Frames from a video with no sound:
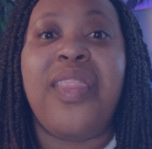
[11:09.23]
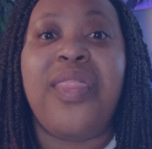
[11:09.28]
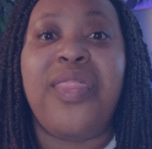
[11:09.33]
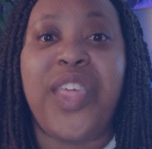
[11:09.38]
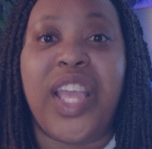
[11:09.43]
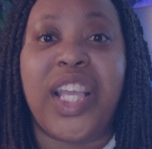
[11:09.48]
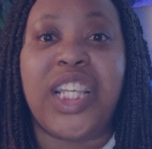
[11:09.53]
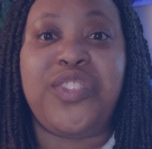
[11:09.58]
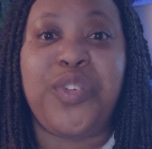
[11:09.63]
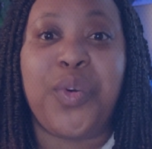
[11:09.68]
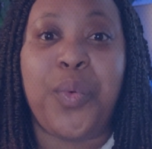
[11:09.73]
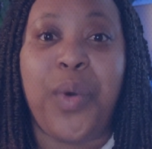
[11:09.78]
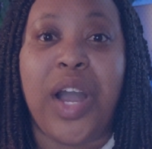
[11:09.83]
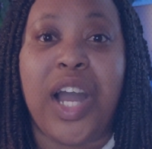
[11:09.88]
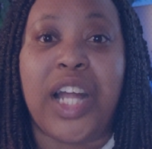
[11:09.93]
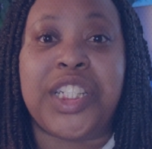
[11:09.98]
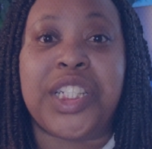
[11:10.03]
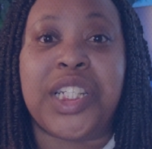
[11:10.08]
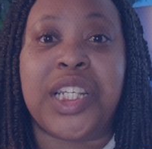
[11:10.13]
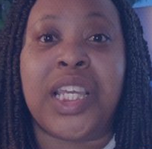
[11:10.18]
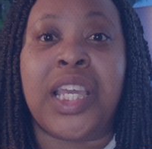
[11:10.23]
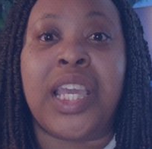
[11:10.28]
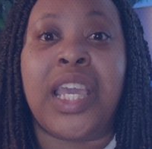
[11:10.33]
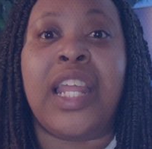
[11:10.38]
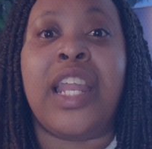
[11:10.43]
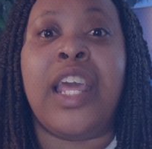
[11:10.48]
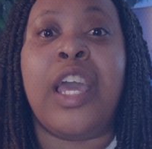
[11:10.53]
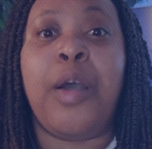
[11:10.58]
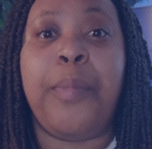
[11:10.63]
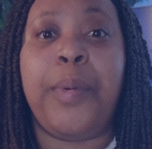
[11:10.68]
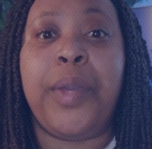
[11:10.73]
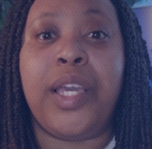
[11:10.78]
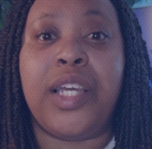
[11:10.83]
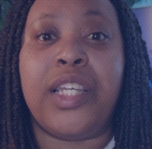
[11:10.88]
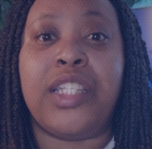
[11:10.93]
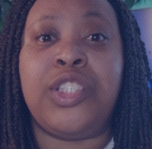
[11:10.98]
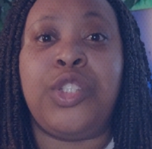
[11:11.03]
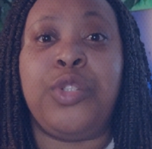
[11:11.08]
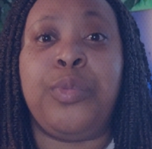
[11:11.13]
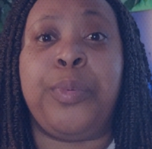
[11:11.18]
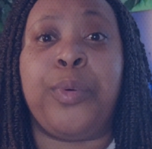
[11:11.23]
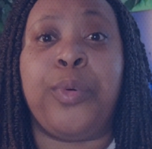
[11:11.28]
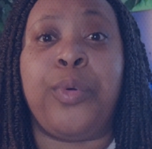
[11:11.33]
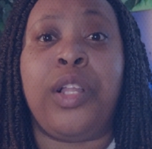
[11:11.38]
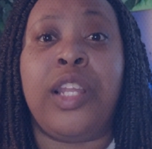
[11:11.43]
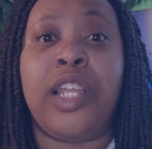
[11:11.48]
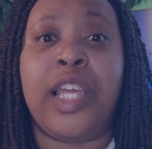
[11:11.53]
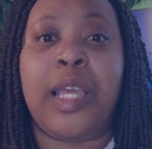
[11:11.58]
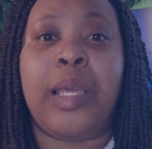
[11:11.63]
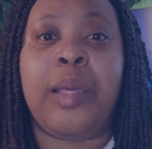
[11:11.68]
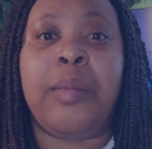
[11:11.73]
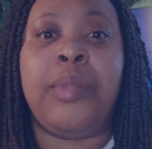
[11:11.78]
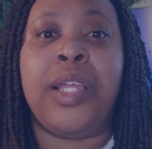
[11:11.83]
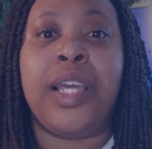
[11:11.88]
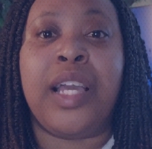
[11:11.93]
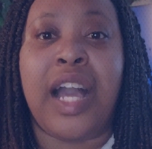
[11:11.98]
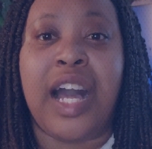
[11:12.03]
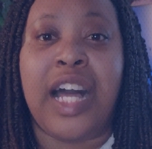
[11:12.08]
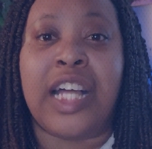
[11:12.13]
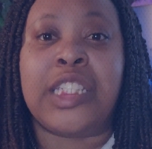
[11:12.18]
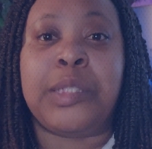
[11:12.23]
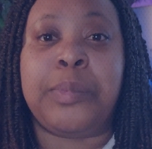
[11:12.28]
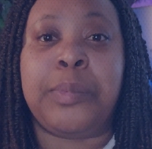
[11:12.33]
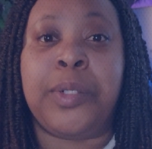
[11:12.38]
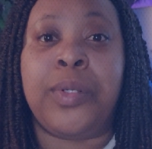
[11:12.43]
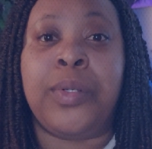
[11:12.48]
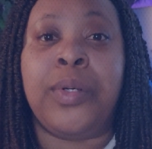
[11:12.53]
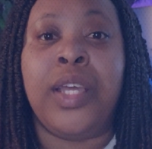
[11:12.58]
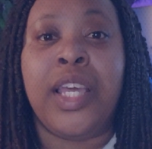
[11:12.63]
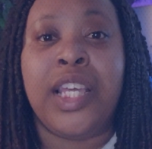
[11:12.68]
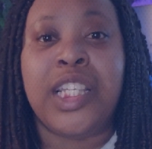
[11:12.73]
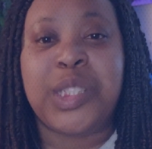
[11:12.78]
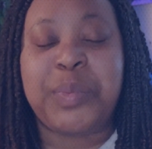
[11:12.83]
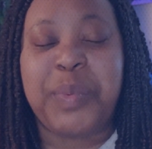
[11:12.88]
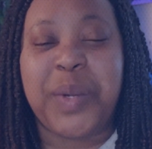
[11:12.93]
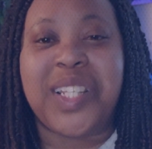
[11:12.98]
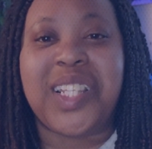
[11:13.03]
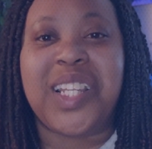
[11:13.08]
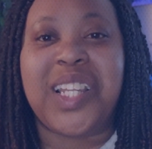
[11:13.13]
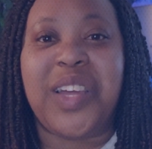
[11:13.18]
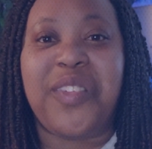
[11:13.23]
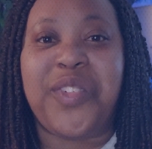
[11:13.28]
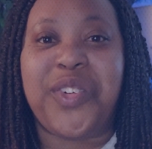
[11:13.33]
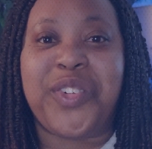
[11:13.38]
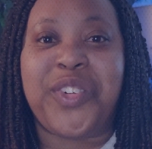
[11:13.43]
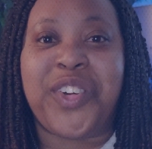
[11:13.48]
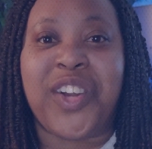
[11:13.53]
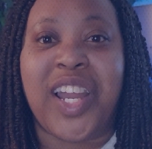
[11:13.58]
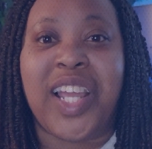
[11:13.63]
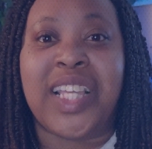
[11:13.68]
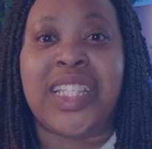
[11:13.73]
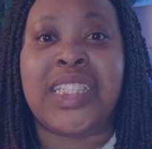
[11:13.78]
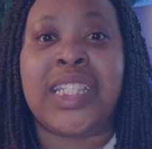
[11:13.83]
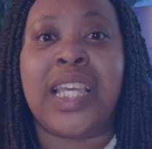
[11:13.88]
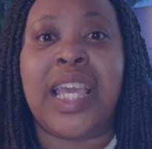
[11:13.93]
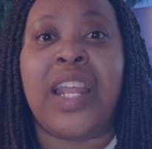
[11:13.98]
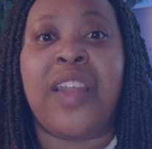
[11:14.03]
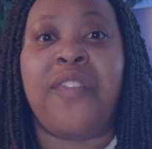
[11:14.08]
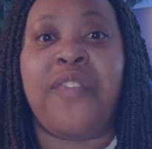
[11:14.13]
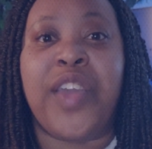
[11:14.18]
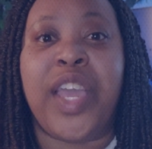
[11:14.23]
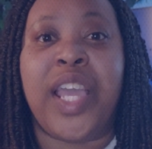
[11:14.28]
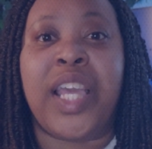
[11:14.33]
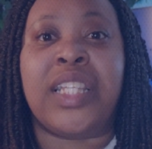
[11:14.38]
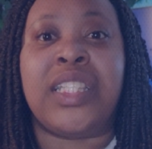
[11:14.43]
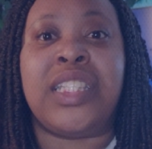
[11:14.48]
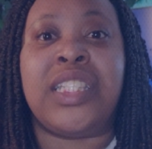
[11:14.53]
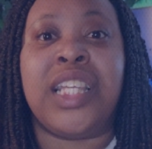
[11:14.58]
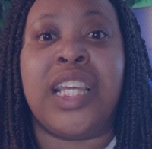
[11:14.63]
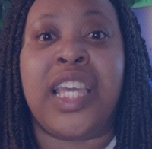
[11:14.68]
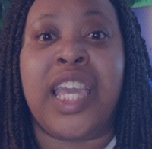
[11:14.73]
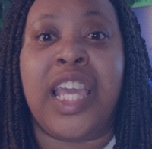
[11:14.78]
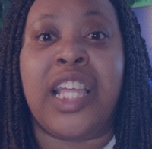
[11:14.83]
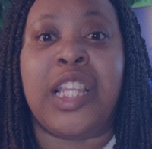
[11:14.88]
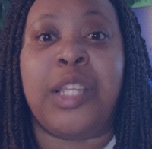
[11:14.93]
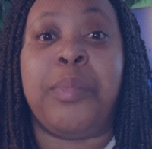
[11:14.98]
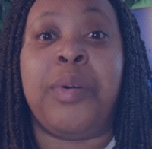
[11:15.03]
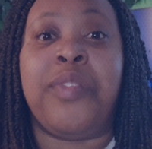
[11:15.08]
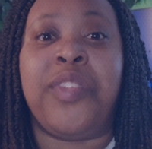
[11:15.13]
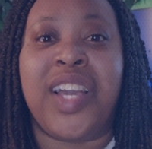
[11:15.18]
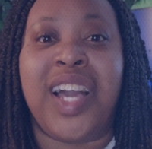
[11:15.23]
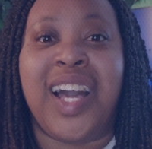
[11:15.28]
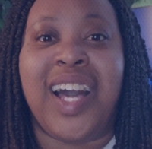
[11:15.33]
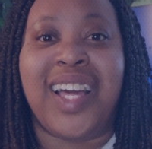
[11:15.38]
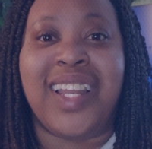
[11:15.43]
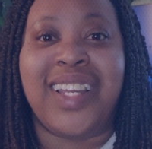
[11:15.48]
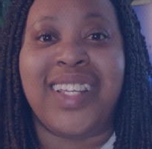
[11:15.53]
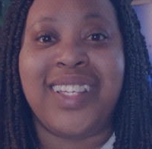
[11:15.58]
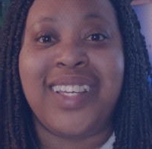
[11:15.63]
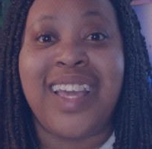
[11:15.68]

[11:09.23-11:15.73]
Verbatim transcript: Thanks for watching and helping us to proclaim the gospel, spread the love of Christ, and advance the kingdom of God.